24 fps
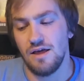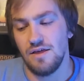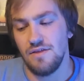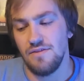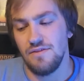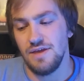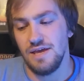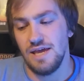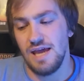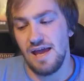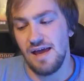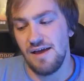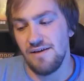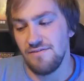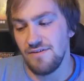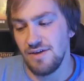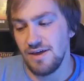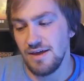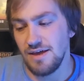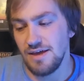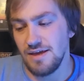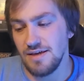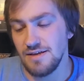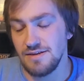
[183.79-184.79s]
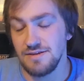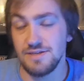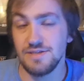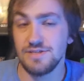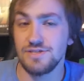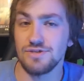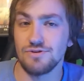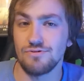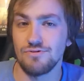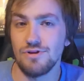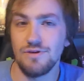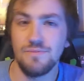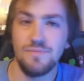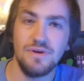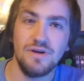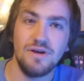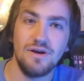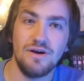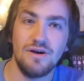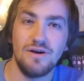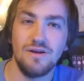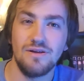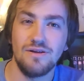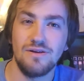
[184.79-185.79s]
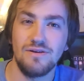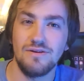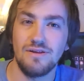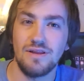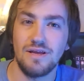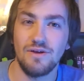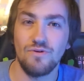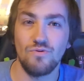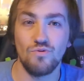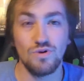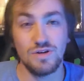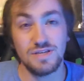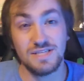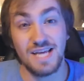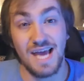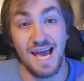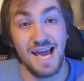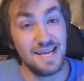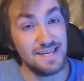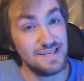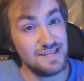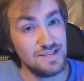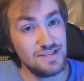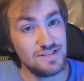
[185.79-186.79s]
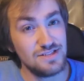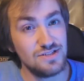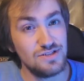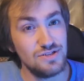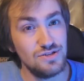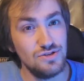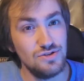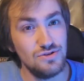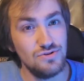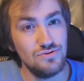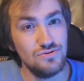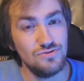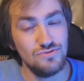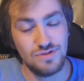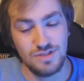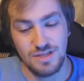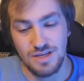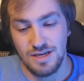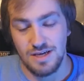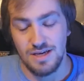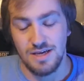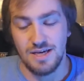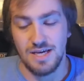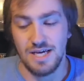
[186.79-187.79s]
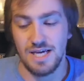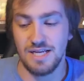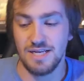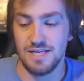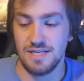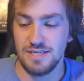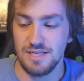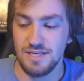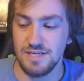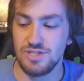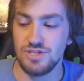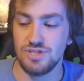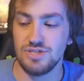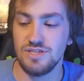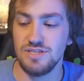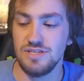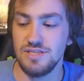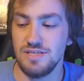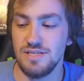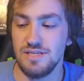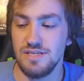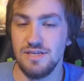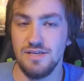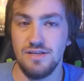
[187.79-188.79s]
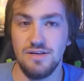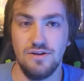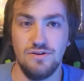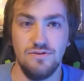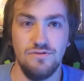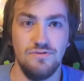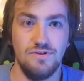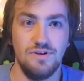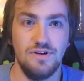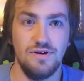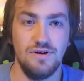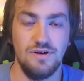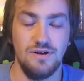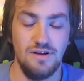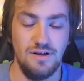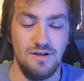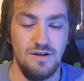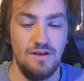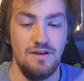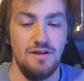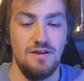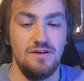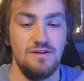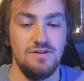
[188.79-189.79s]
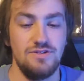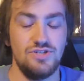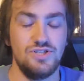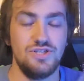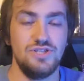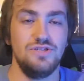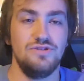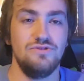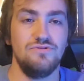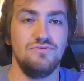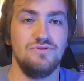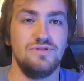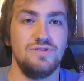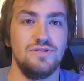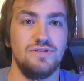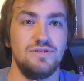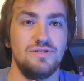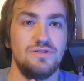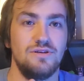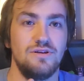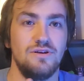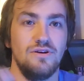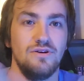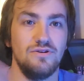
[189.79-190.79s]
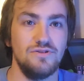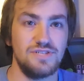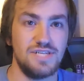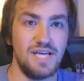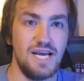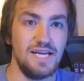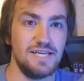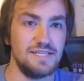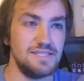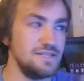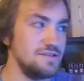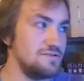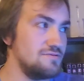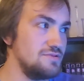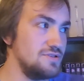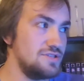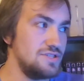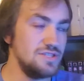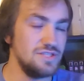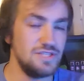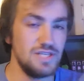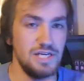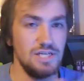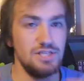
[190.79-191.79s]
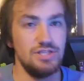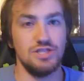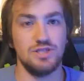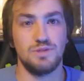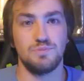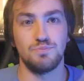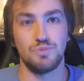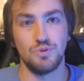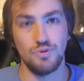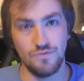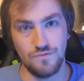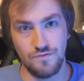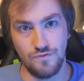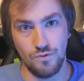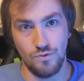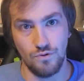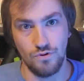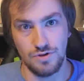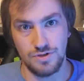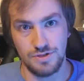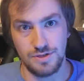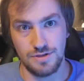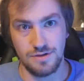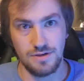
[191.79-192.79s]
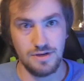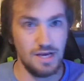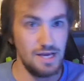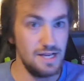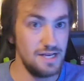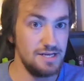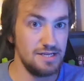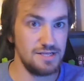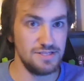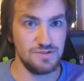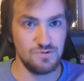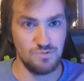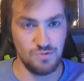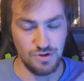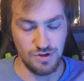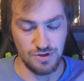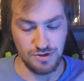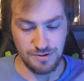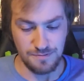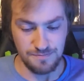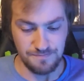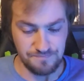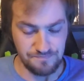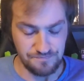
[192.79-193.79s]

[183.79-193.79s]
They have a disagreement on, like, what tactics to use. And initially, she uses her tactic, which is, like, just brute force, and it doesn't work.